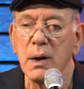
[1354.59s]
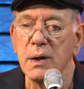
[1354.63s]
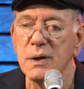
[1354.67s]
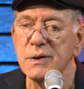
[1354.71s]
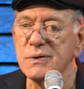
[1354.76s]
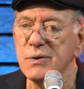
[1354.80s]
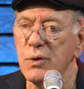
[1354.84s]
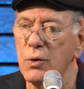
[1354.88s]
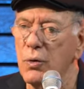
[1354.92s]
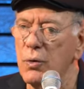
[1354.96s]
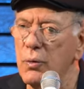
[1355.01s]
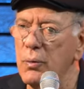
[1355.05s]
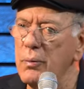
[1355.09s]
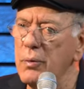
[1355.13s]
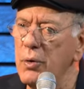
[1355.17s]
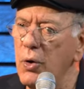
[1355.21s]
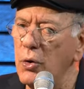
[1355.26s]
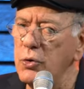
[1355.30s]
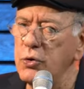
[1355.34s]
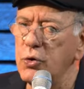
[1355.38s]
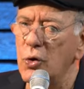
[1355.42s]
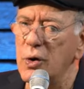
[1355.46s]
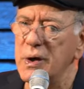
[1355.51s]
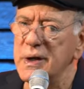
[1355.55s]
So
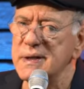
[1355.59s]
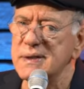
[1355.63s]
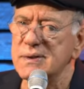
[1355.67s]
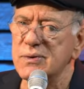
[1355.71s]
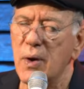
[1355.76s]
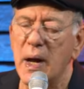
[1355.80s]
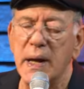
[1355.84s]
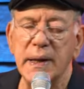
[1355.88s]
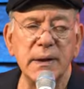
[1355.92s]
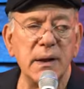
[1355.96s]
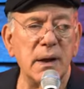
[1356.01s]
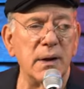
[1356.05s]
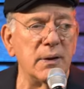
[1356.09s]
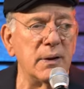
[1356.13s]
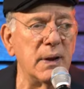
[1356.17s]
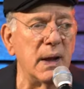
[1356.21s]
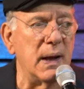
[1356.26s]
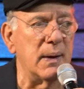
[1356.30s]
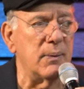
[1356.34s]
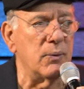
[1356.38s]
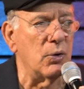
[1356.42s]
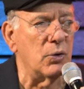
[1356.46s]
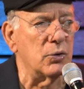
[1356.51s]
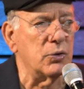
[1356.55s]
not only striking
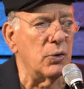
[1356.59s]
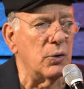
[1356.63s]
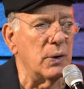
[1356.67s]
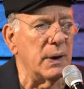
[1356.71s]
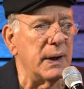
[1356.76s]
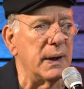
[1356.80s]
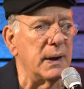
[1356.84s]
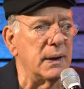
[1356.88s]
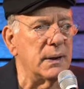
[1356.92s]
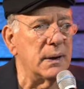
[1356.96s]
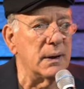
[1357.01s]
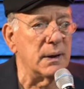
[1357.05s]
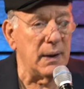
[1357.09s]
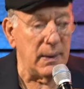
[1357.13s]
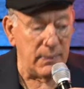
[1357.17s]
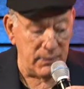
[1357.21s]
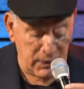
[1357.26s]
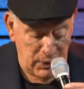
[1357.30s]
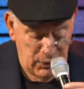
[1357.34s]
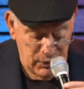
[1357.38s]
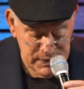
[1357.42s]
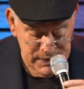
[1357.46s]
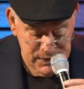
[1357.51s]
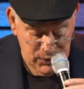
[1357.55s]
them, not only hitting them,
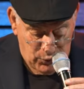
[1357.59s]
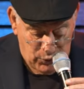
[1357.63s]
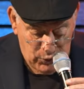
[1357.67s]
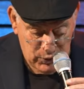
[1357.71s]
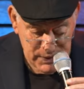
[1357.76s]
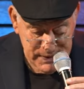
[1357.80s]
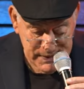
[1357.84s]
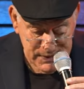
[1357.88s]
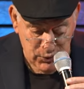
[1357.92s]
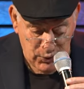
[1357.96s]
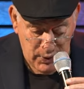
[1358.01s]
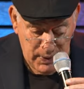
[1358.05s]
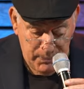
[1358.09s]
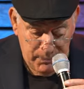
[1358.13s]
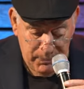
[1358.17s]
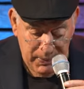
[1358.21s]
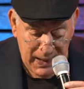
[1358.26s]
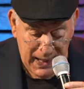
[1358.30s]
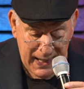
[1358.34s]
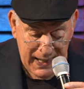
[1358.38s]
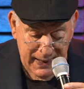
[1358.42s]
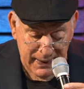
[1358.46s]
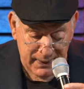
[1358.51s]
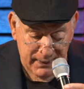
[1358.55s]
there is also a
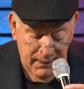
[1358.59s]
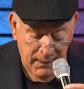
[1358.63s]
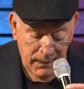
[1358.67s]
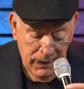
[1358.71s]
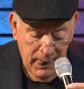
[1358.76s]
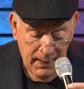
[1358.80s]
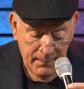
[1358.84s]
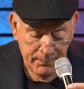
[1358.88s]
plague.